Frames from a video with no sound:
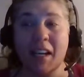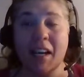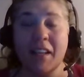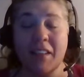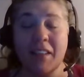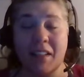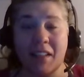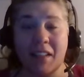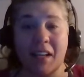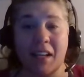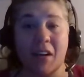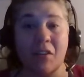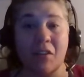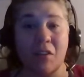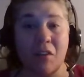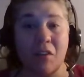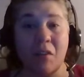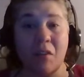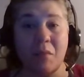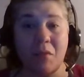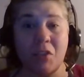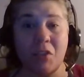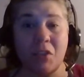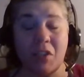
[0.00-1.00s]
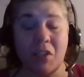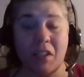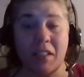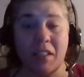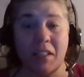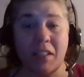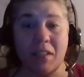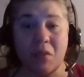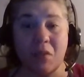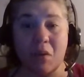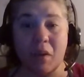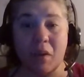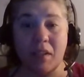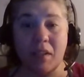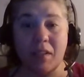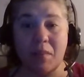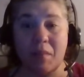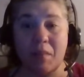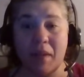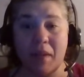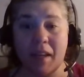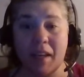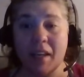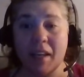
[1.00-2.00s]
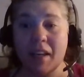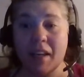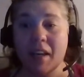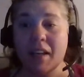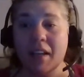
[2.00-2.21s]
the louder the machine is going to be.